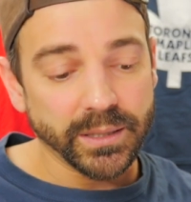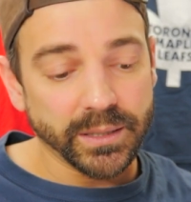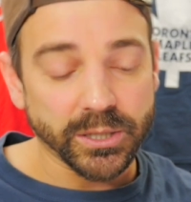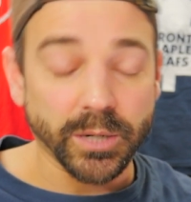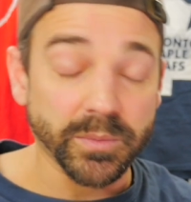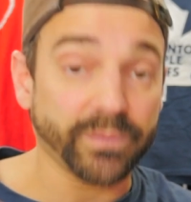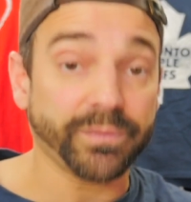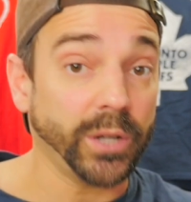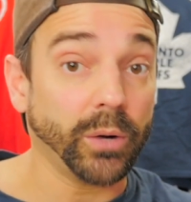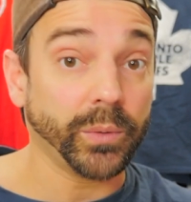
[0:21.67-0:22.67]
in terms
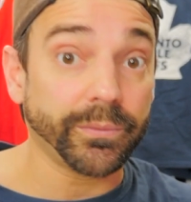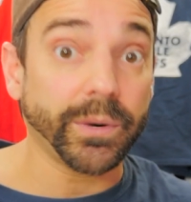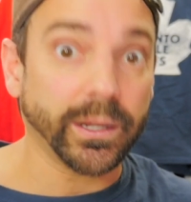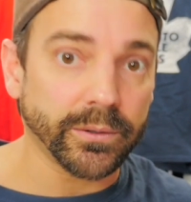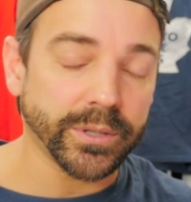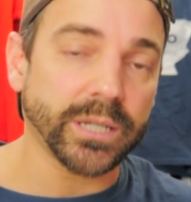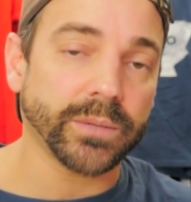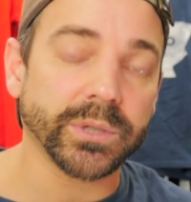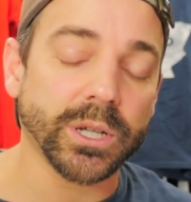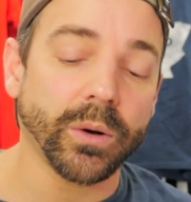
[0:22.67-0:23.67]
of, you know, when the regular
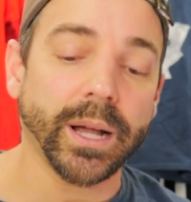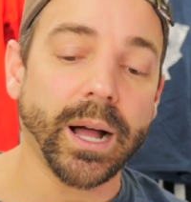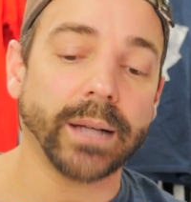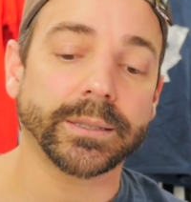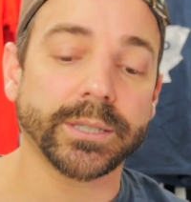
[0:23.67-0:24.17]
season was going on.